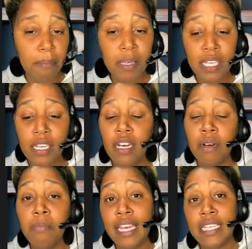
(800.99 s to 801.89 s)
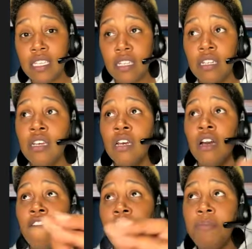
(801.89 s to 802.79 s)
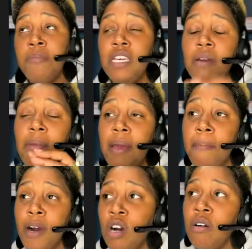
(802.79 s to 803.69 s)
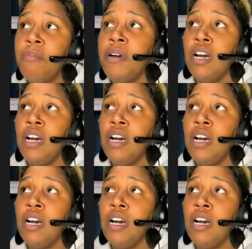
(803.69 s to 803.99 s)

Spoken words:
being a blessing for me and my mom,